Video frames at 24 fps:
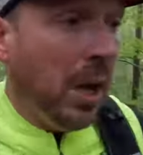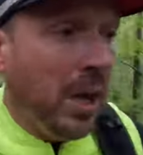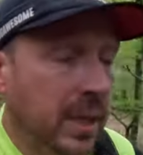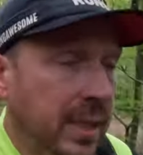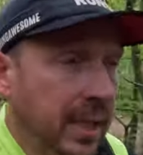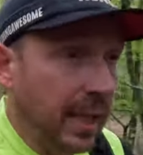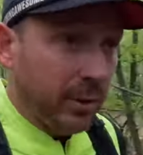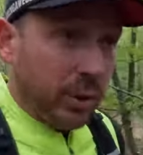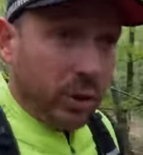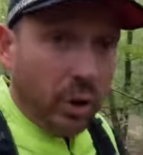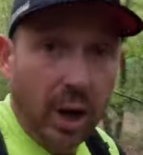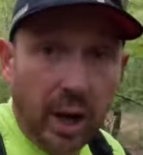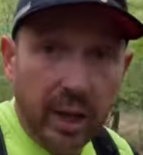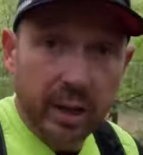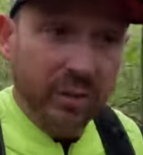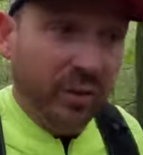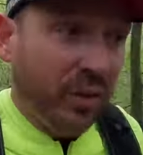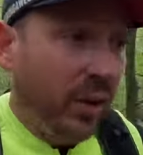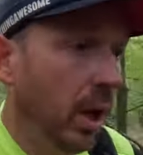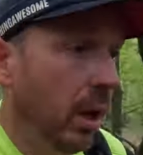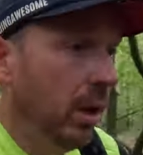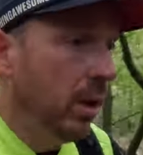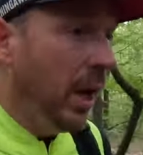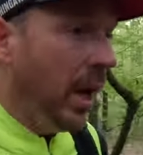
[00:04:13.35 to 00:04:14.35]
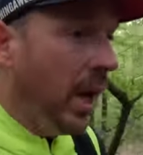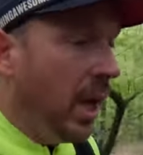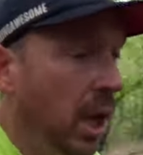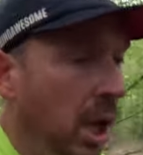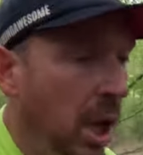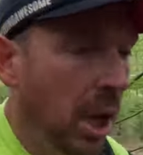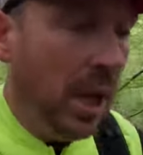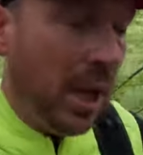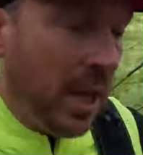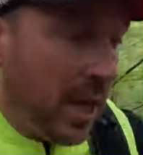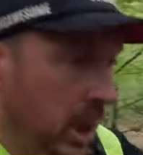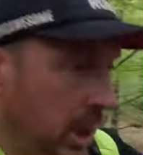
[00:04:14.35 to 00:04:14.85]
So I tried a few.
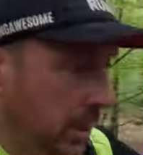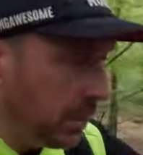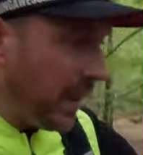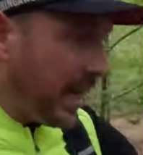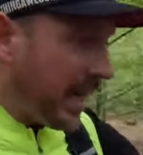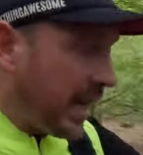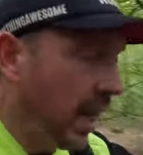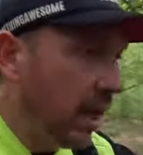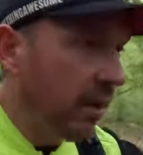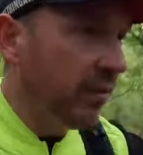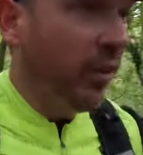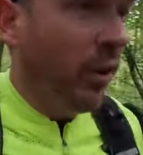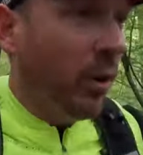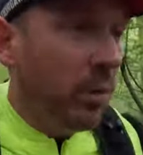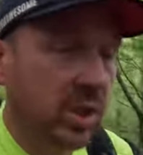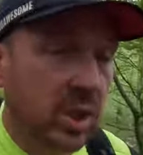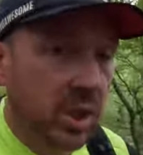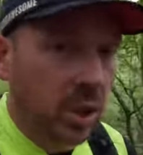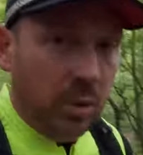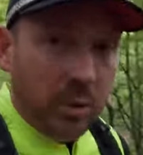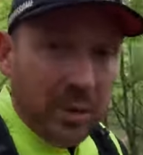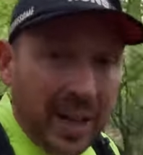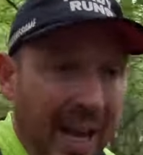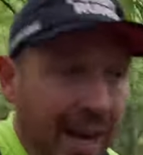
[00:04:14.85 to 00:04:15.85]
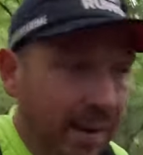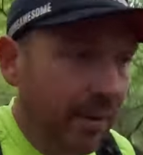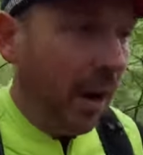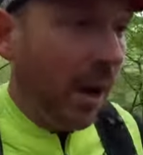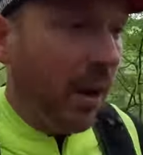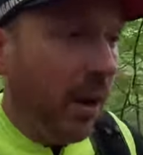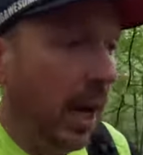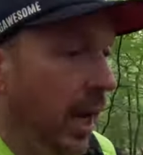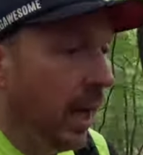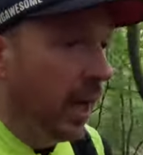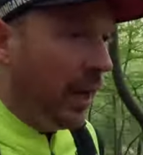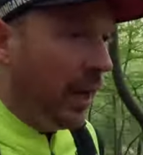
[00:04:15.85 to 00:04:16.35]
Speedgo 4 was too narrow,